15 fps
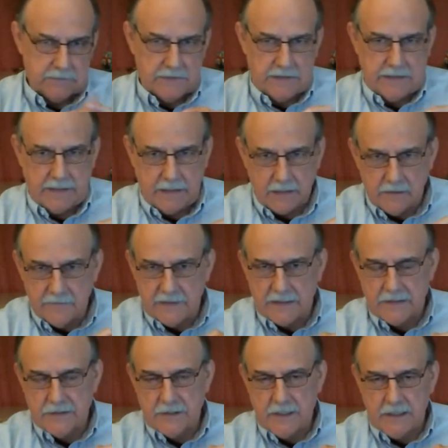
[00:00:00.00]
a hell of an
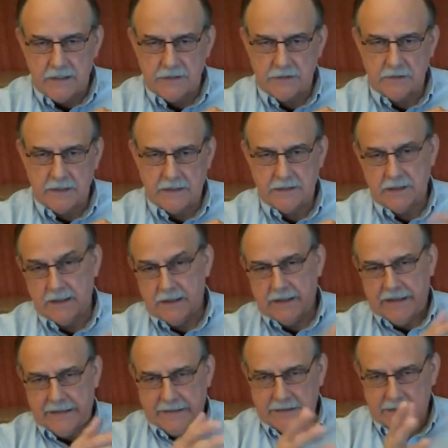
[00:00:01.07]
education
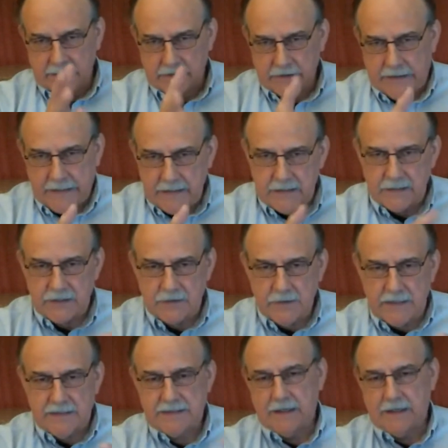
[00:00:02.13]
into industries,